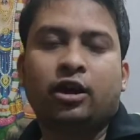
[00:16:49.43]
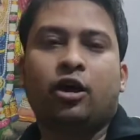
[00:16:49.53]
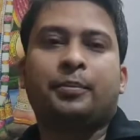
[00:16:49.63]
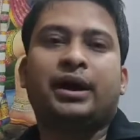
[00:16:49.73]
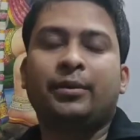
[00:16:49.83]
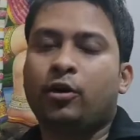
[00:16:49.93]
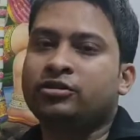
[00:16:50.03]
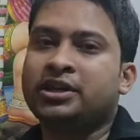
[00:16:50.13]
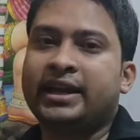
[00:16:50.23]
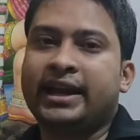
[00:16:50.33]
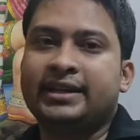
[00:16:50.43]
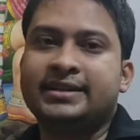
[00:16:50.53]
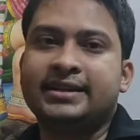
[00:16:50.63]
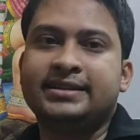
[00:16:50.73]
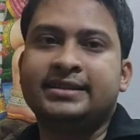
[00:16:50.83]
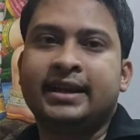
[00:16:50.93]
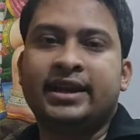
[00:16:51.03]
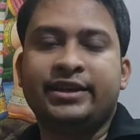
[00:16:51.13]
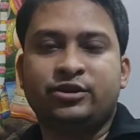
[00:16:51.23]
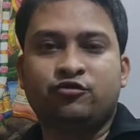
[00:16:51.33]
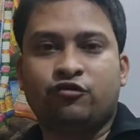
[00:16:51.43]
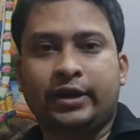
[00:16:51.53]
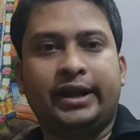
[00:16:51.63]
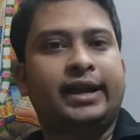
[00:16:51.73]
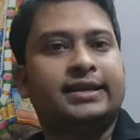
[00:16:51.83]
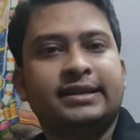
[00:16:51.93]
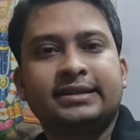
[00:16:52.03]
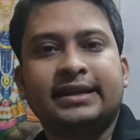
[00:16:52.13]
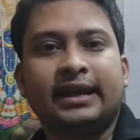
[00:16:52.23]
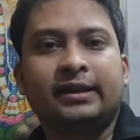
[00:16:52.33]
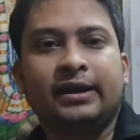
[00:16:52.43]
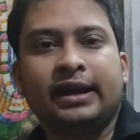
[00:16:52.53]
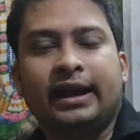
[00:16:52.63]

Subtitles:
of carboxylic acids is very essential,